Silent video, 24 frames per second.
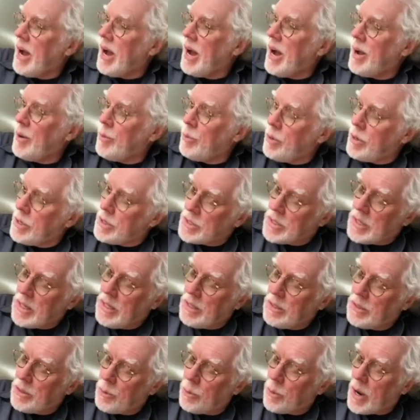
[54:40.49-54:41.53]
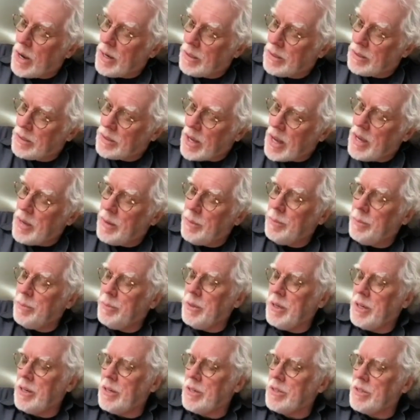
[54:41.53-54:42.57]
I was in the right time
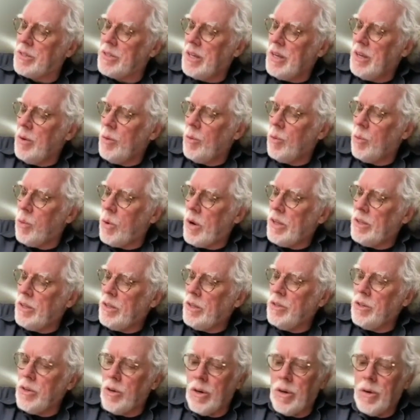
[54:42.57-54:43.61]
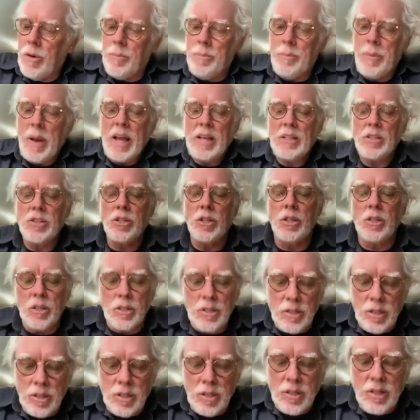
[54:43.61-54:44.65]
because when you're
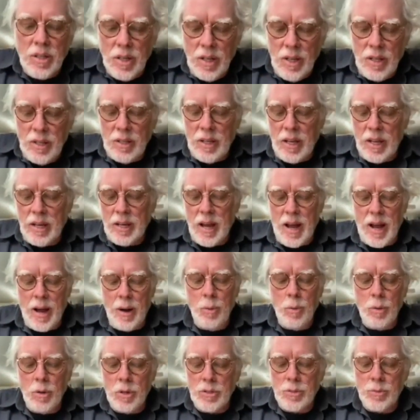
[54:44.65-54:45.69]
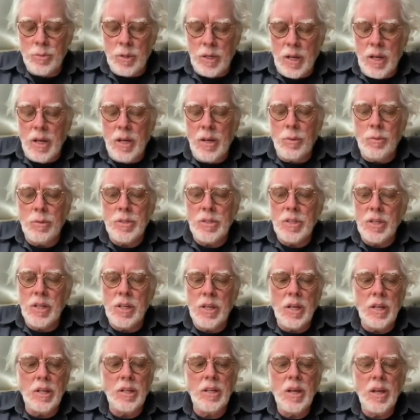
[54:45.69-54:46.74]
passionate like I was when I was a
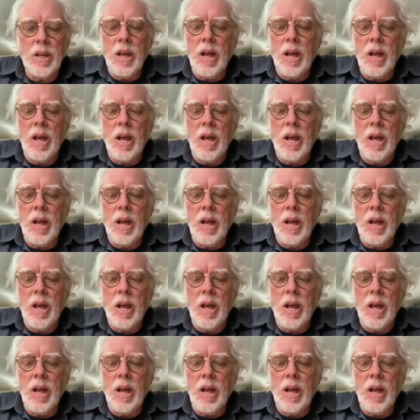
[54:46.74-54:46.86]
kid,